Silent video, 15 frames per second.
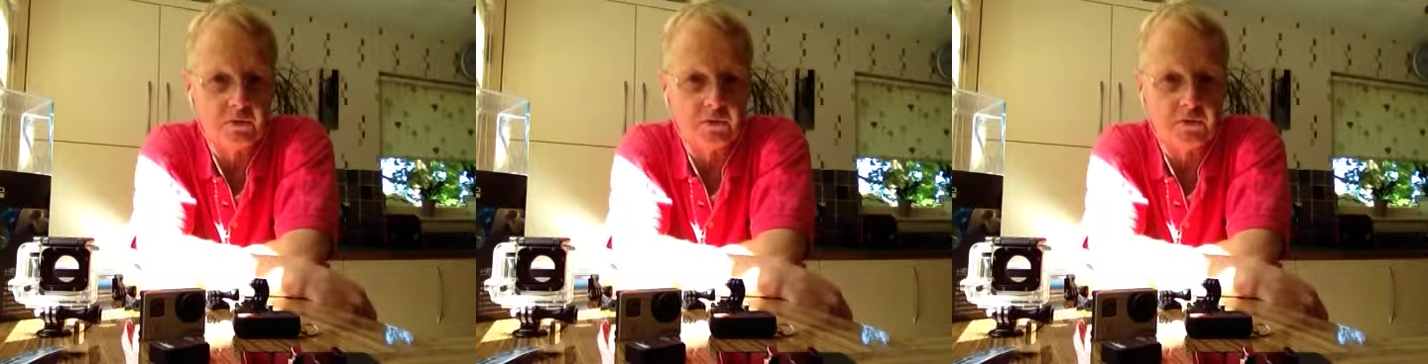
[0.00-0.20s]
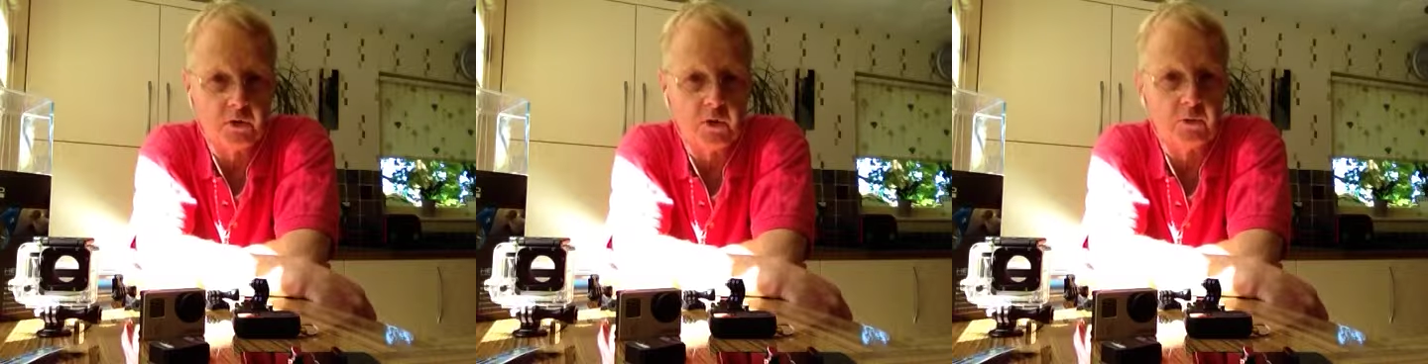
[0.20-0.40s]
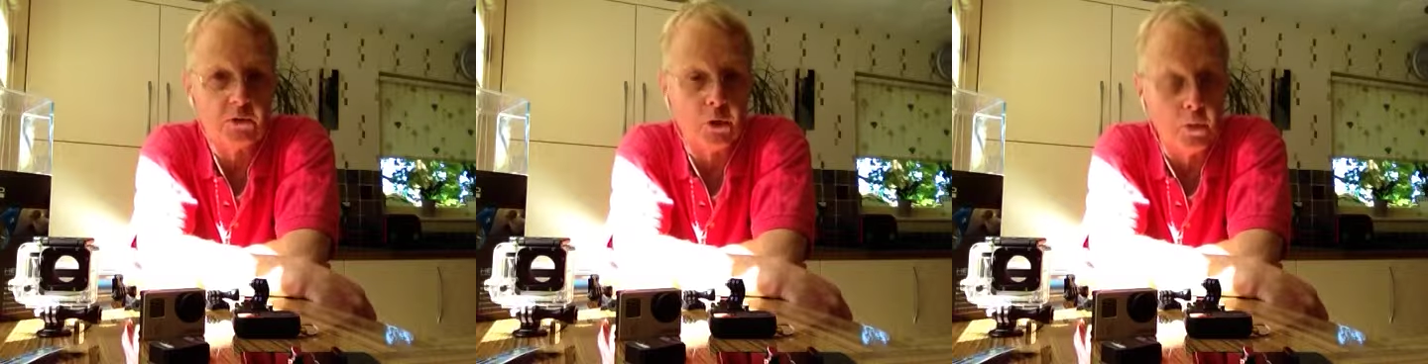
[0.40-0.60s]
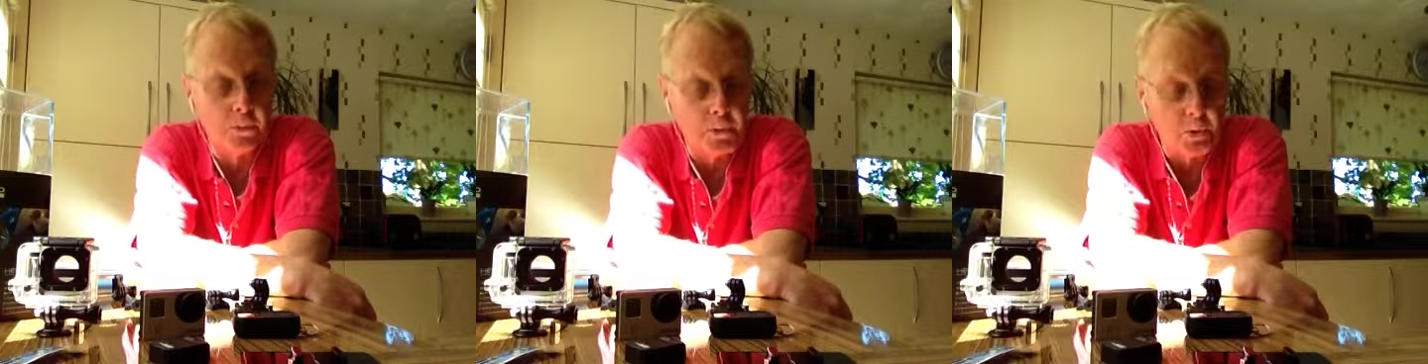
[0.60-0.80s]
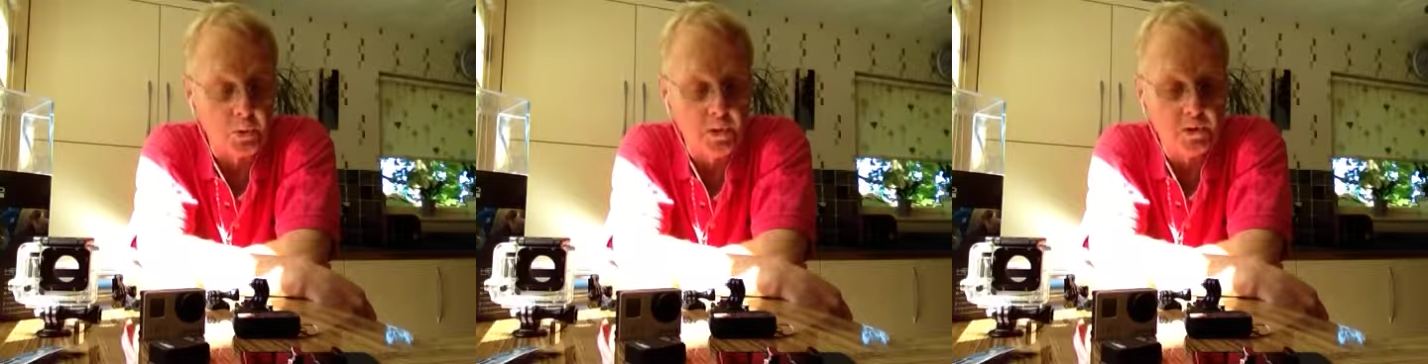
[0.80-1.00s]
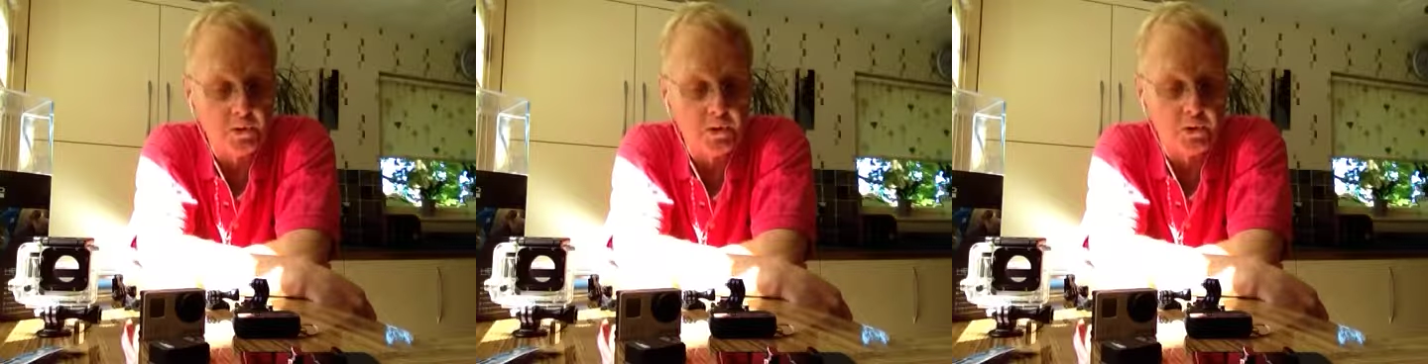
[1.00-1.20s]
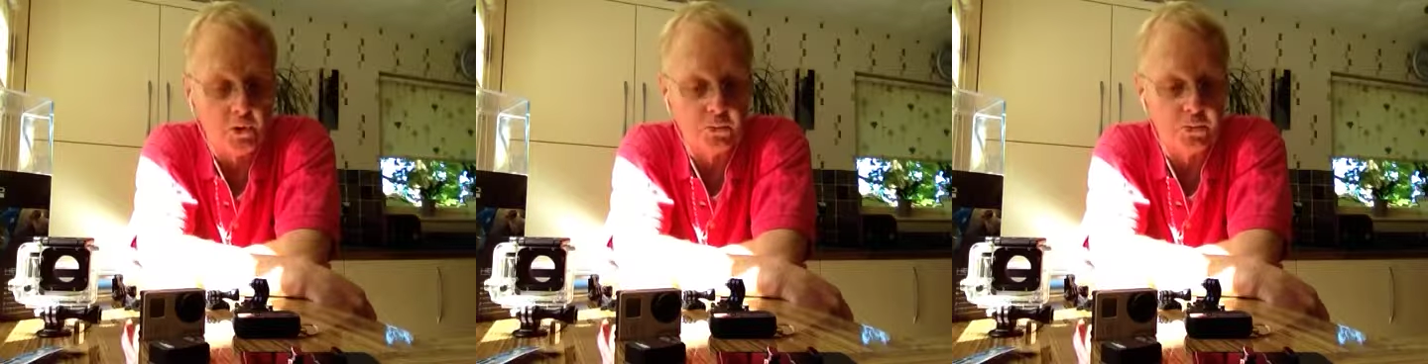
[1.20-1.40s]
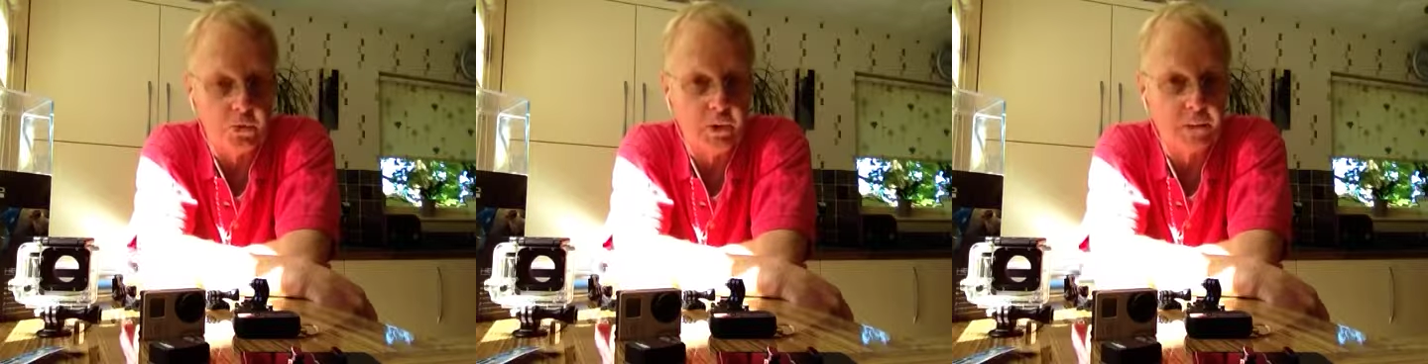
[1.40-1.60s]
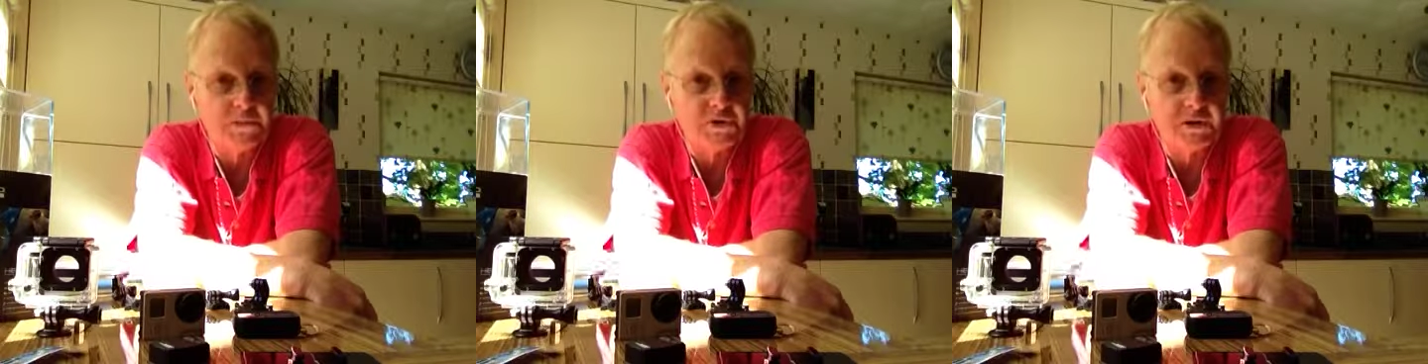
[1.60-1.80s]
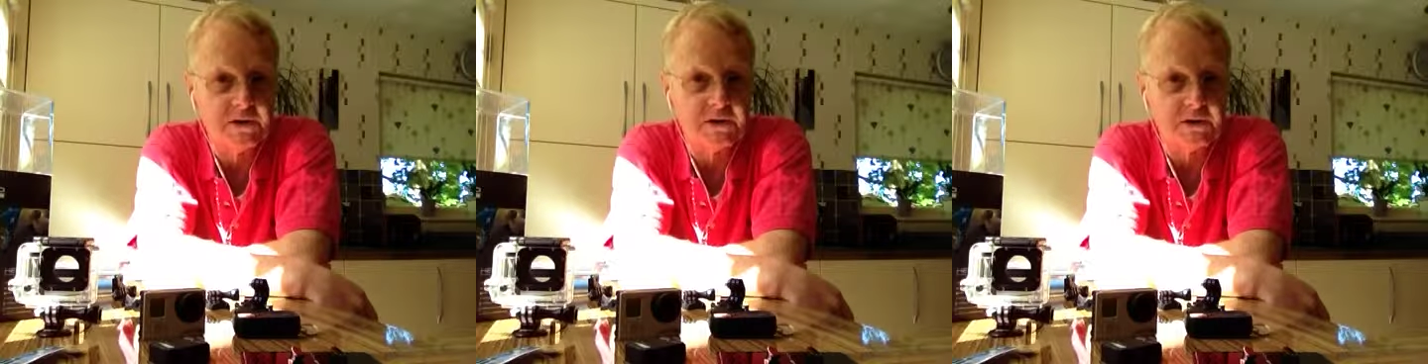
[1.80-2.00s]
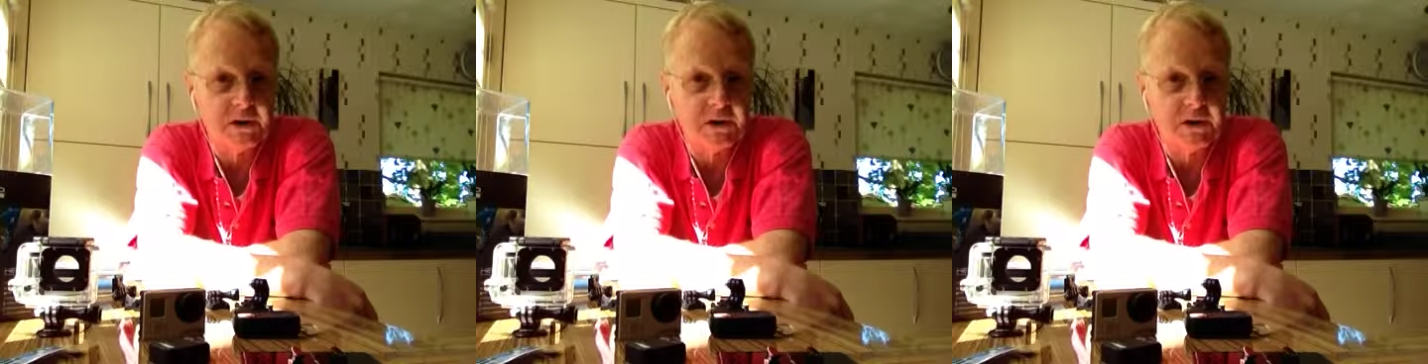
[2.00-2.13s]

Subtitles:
from Gopro website,